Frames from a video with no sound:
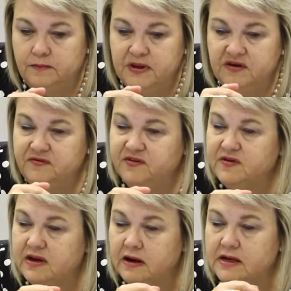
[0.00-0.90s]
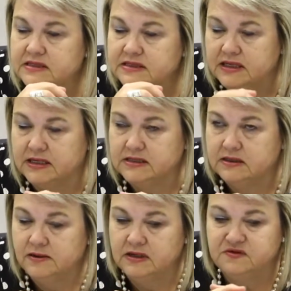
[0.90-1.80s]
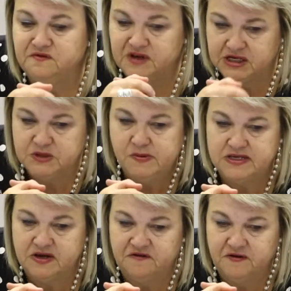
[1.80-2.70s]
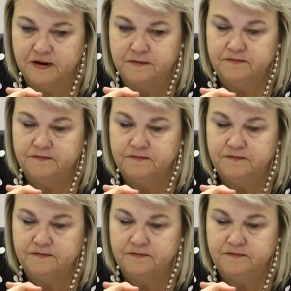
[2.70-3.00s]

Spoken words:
59.6 is very specific.